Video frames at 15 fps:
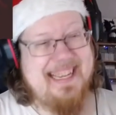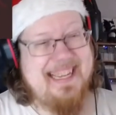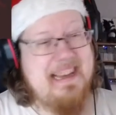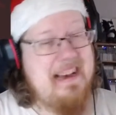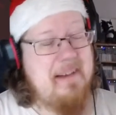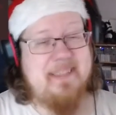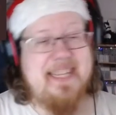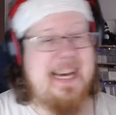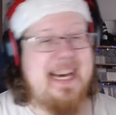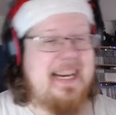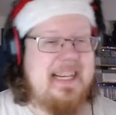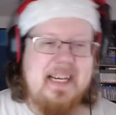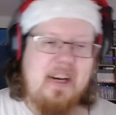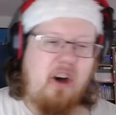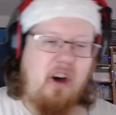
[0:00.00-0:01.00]
But yeah,
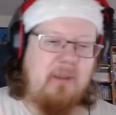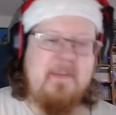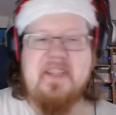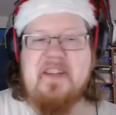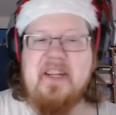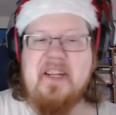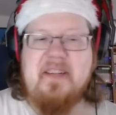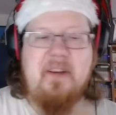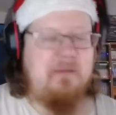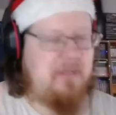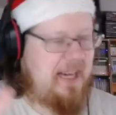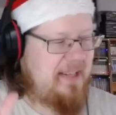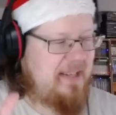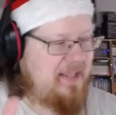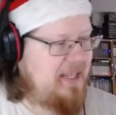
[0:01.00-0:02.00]
obviously though,
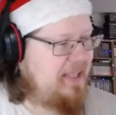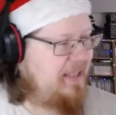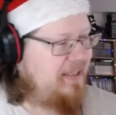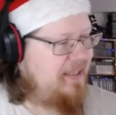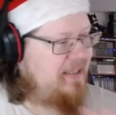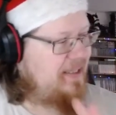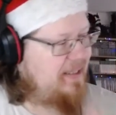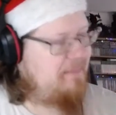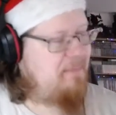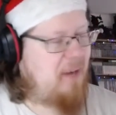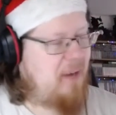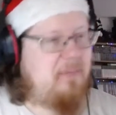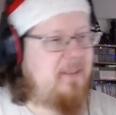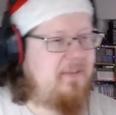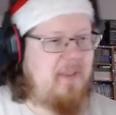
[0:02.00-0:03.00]
as said, it's
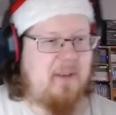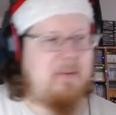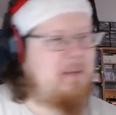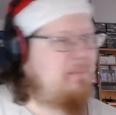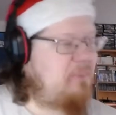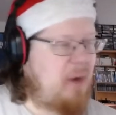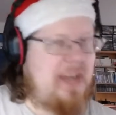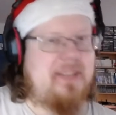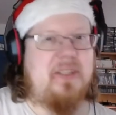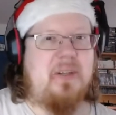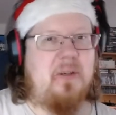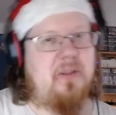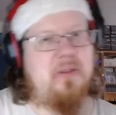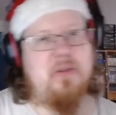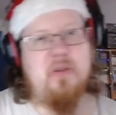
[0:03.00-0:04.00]
probably very
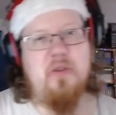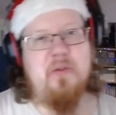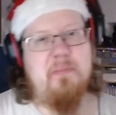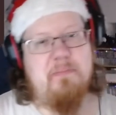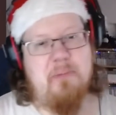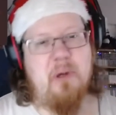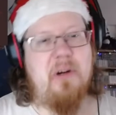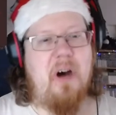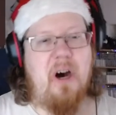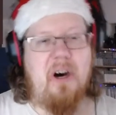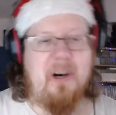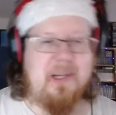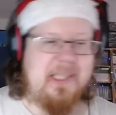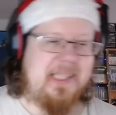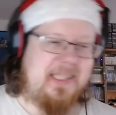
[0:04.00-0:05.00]
impractical to put
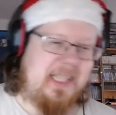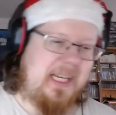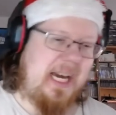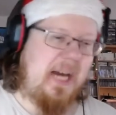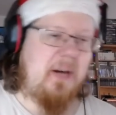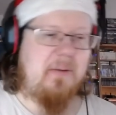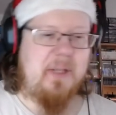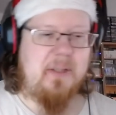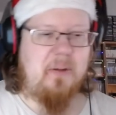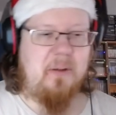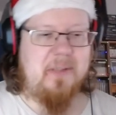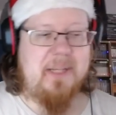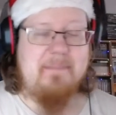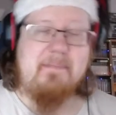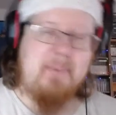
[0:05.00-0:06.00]
on and carry and all
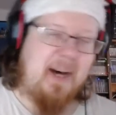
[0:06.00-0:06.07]
that.